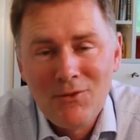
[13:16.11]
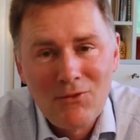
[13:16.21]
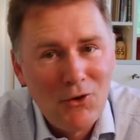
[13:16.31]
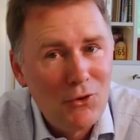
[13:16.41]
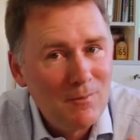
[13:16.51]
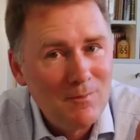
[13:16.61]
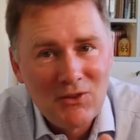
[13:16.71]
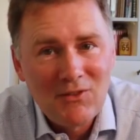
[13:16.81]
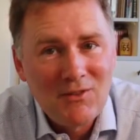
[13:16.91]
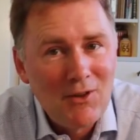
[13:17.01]
So
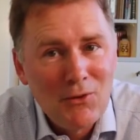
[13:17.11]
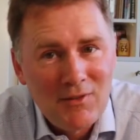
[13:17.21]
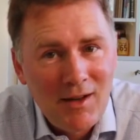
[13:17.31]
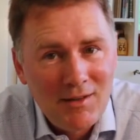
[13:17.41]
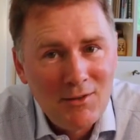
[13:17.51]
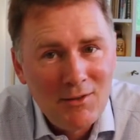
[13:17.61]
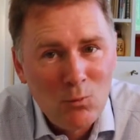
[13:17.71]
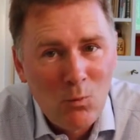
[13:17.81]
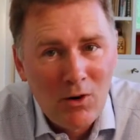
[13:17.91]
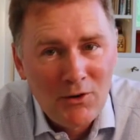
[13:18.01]
just don't say I
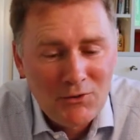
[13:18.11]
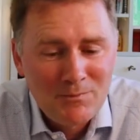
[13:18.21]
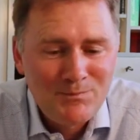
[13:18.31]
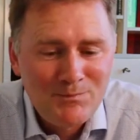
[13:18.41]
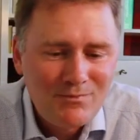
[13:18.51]
didn't warn you.